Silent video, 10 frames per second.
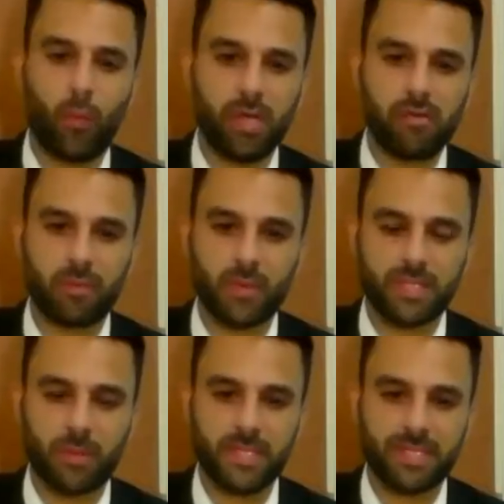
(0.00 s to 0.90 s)
one of the most
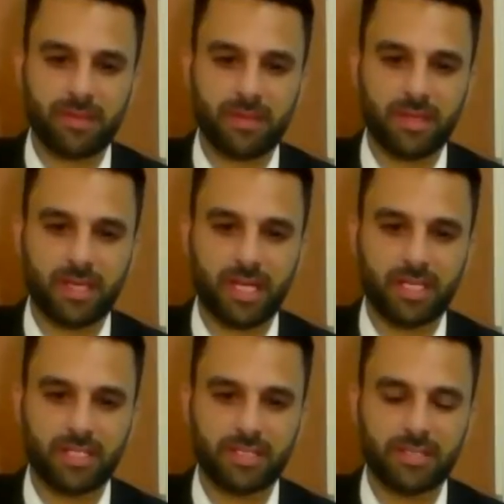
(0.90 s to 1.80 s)
amazing things that I
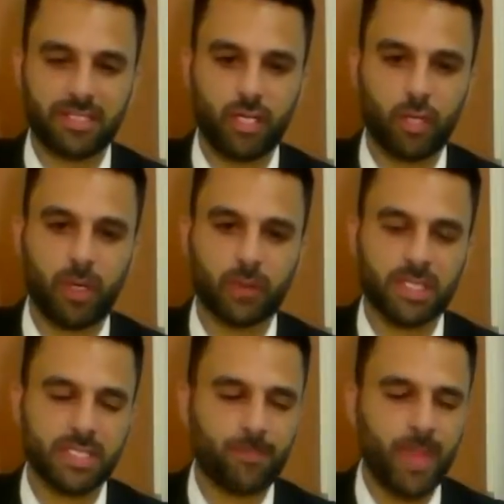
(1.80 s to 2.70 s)
can tell you about
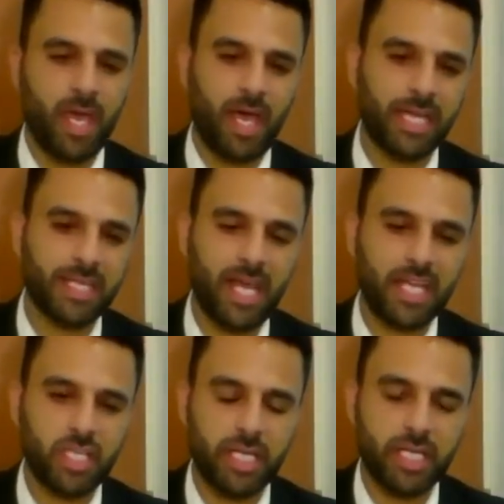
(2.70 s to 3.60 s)
is I did
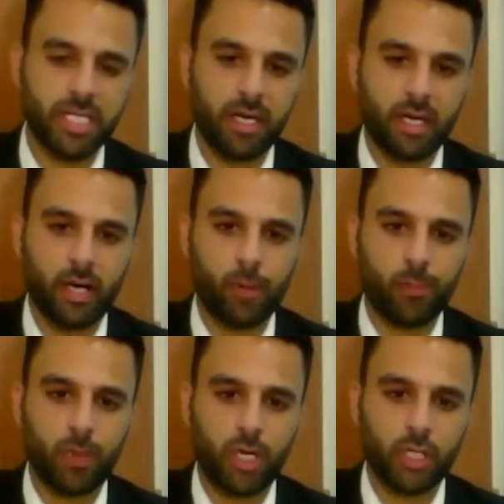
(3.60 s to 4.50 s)
actually um,
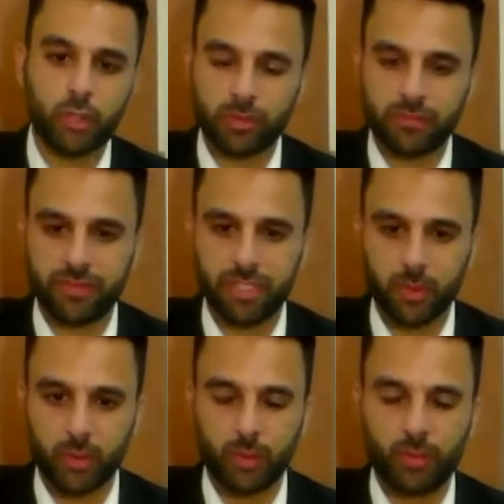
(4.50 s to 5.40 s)
a short
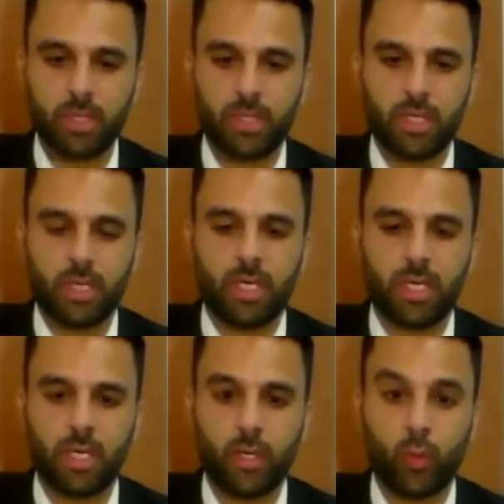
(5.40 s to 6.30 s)
video
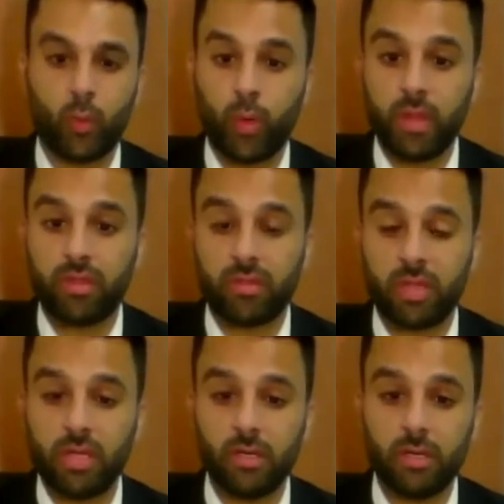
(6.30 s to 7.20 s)
uh, with
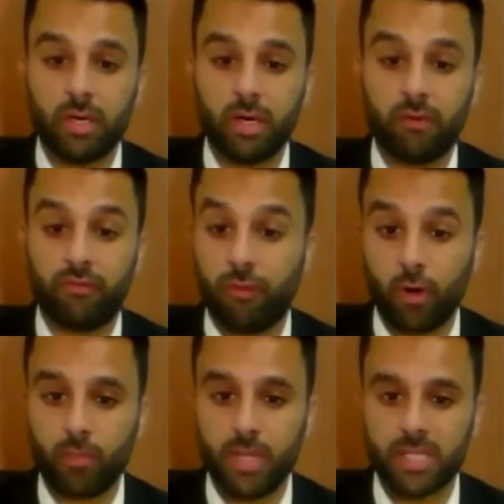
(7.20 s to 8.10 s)
the uh,
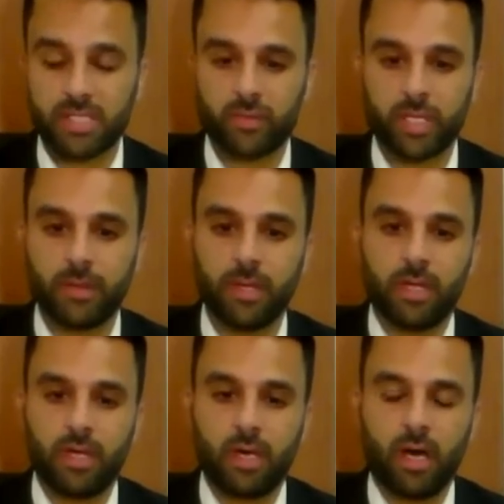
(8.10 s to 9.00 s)
foreign ministry,
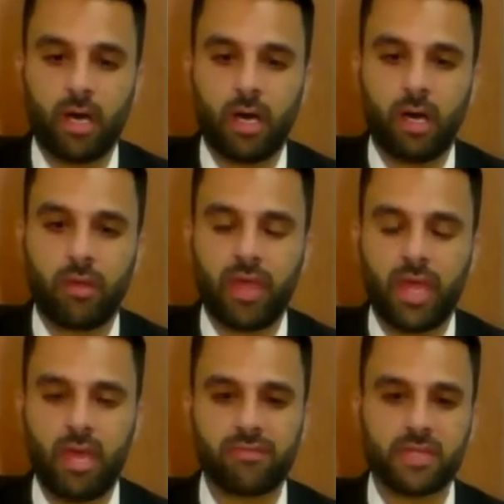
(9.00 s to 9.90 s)
uh, they
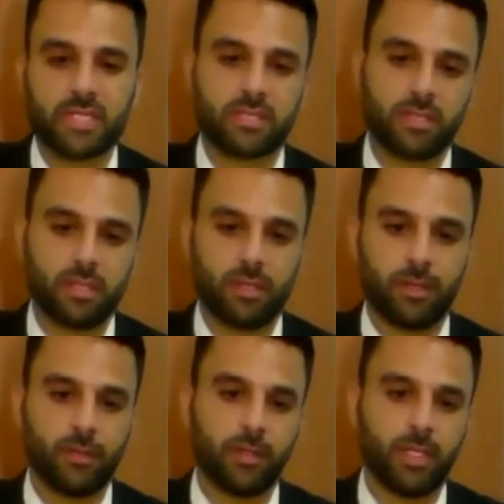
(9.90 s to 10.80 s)
have this
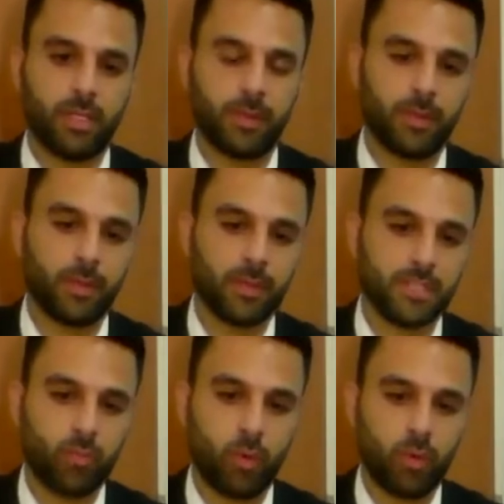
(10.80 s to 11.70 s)

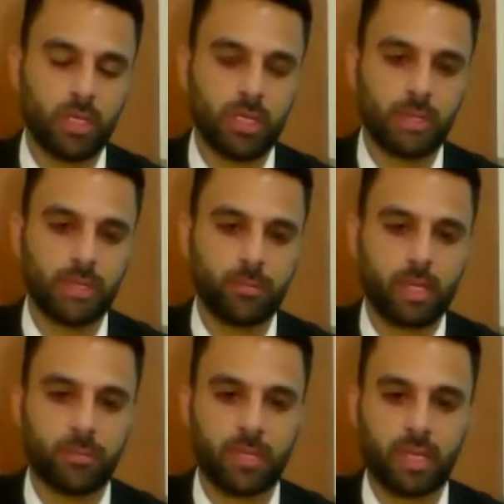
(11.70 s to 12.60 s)
small
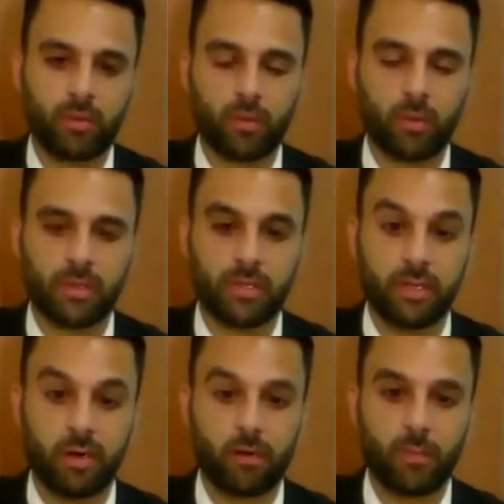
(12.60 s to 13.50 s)
department that called
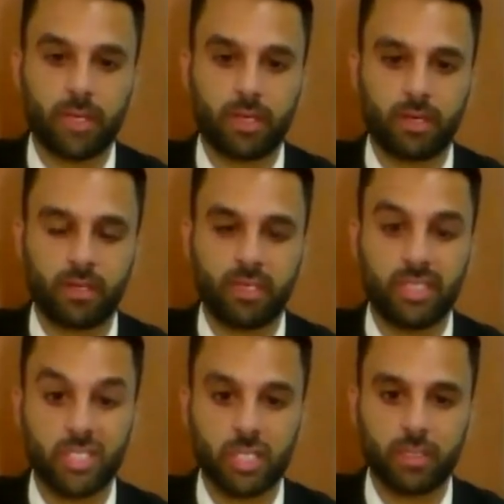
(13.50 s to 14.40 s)
the Arabic
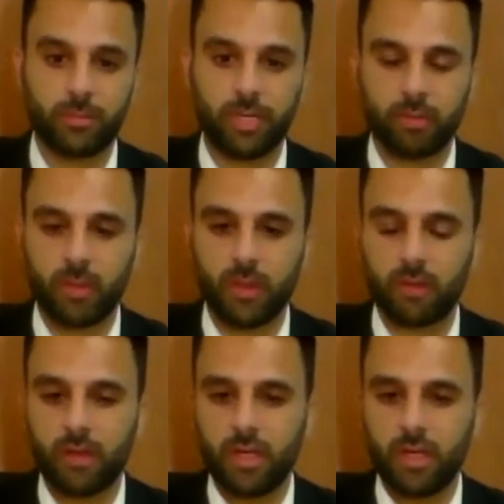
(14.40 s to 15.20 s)
Digital Department,